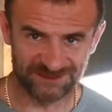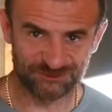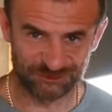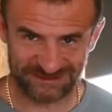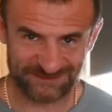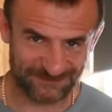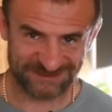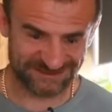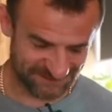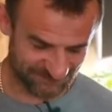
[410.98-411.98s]
two
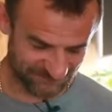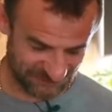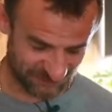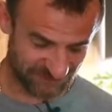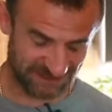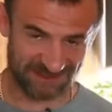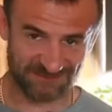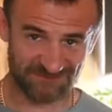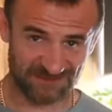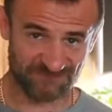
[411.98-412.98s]
recipes. So
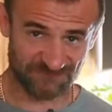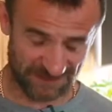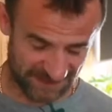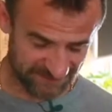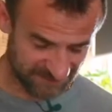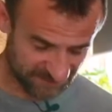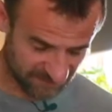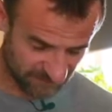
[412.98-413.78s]
we've landed